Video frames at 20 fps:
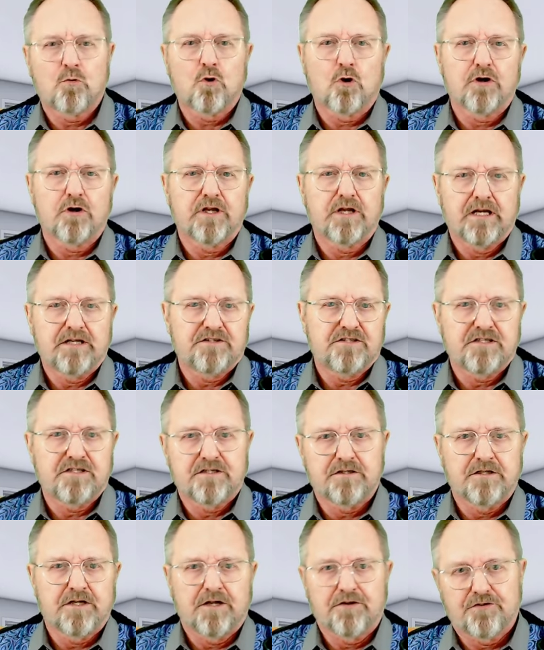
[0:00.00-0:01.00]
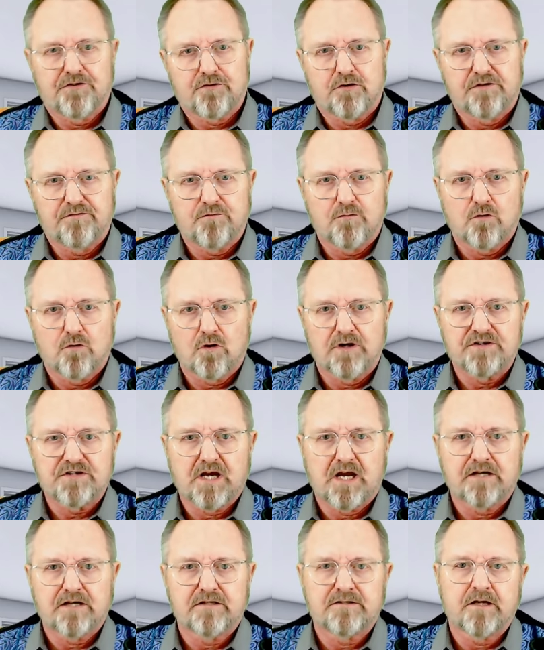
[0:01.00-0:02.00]
born 1834 and
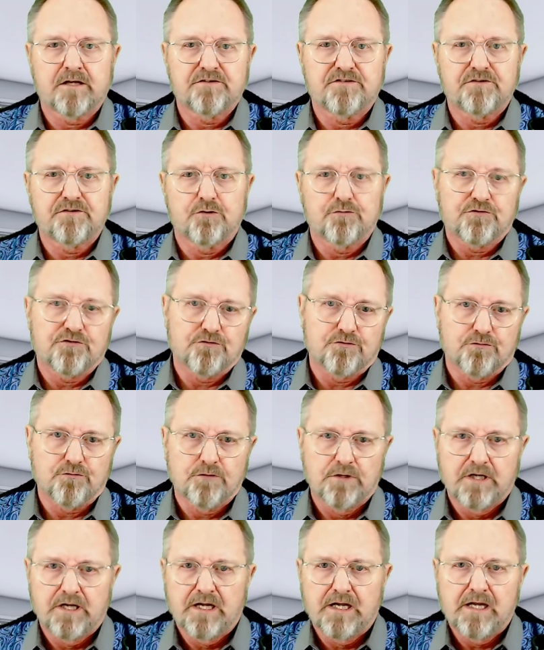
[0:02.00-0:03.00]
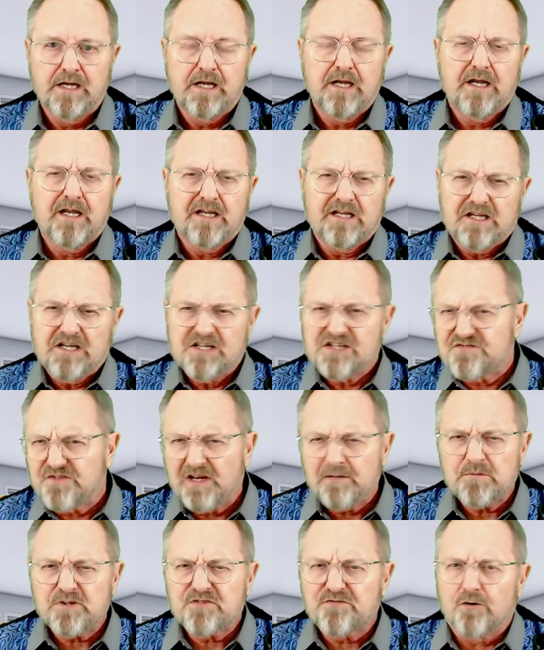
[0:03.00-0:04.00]
died in 1902, is
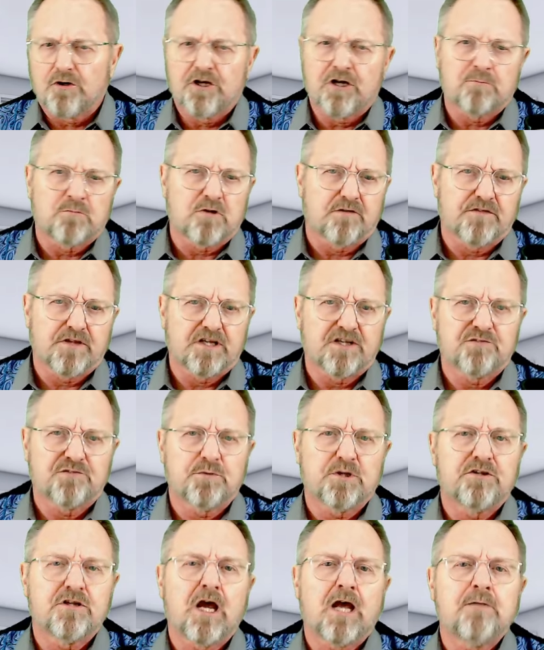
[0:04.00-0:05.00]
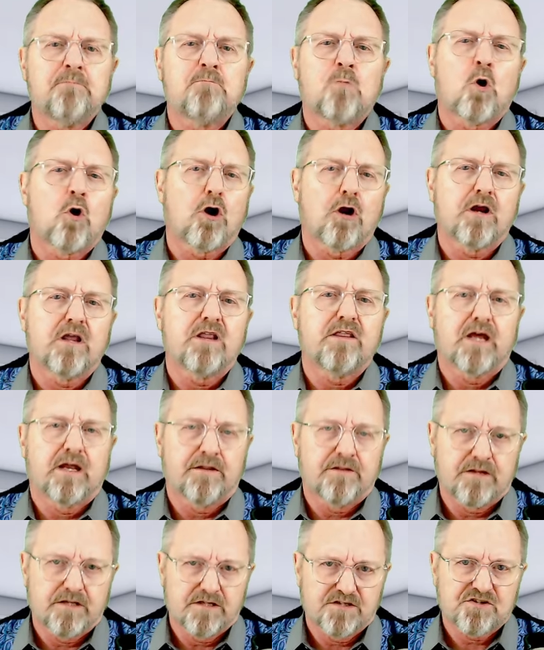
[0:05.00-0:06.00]
famous for a number of things, but none more
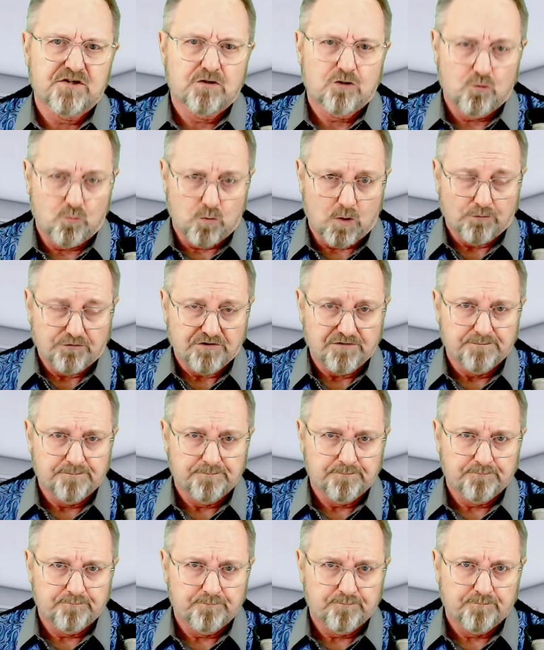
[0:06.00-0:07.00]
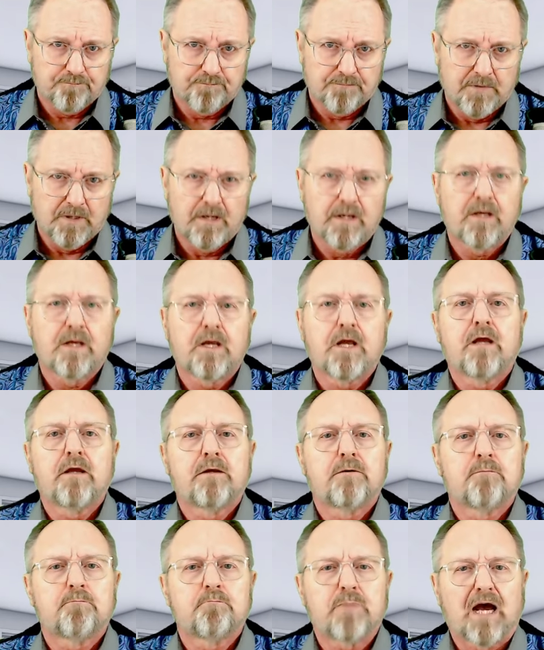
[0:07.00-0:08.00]
than this quote
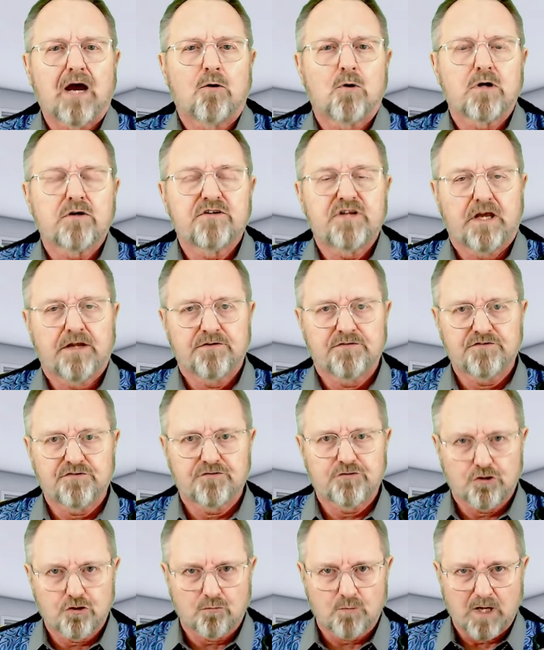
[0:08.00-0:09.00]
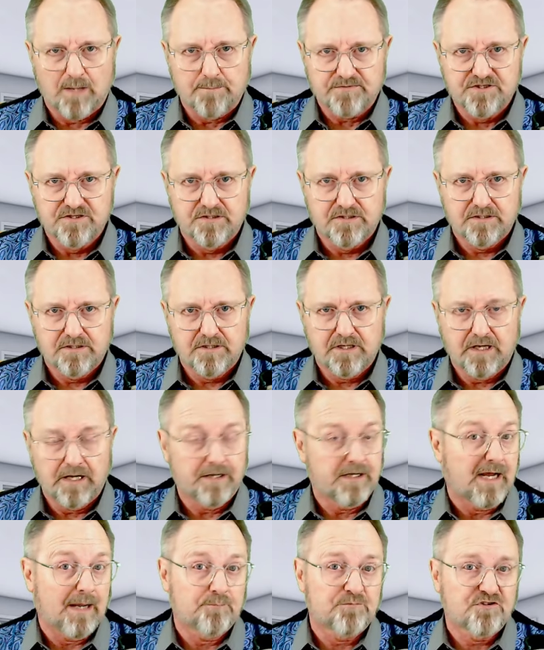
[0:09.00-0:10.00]
Power tends to corrupt,
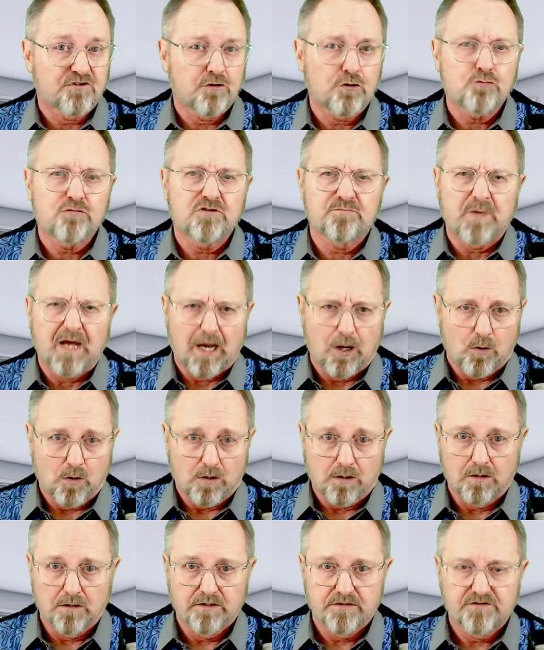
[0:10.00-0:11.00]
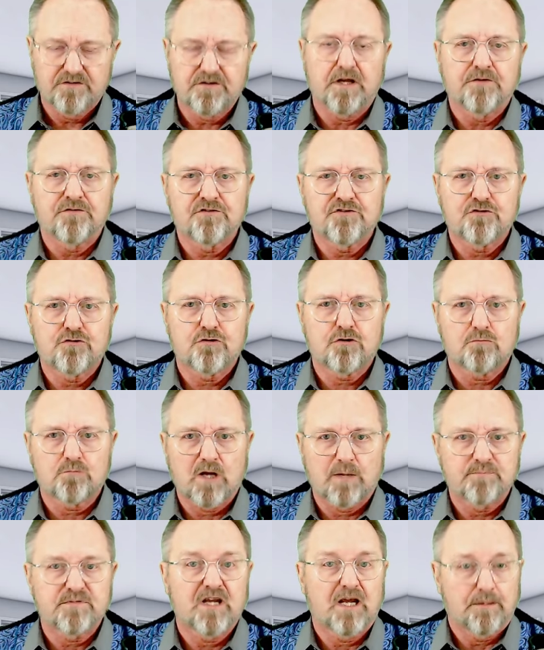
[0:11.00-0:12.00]
and absolute power tends to
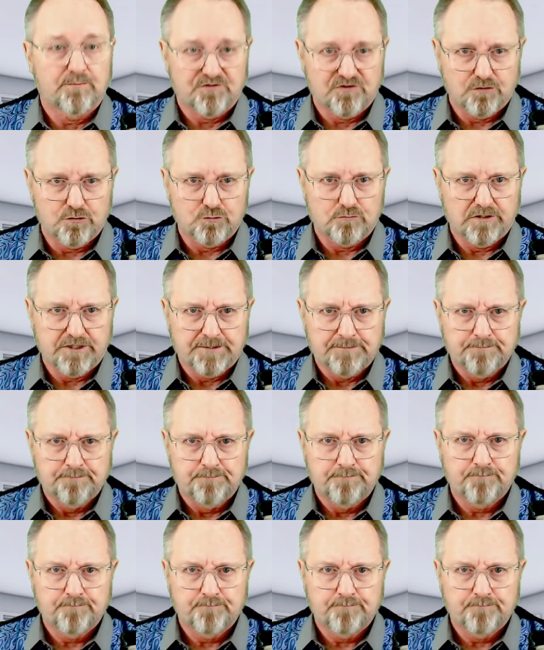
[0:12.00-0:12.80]
corrupt absolutely.